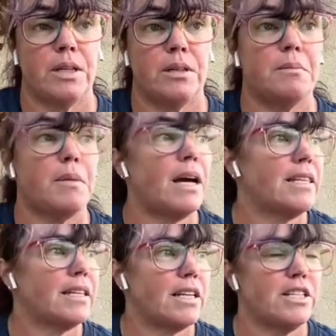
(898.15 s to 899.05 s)
Um, I
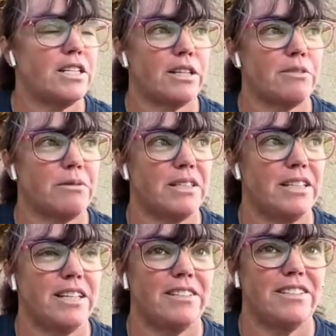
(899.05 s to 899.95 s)
think I checked one
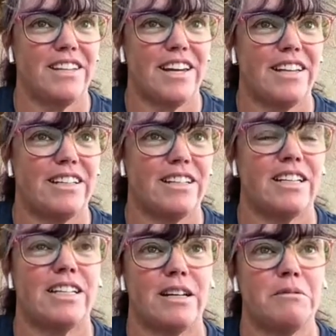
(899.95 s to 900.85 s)
the other day,
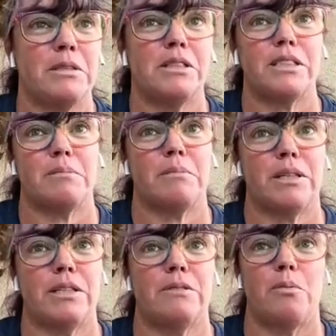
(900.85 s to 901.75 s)
and I will
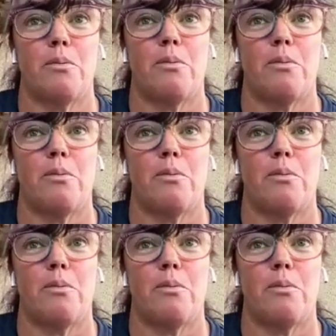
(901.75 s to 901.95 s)
explain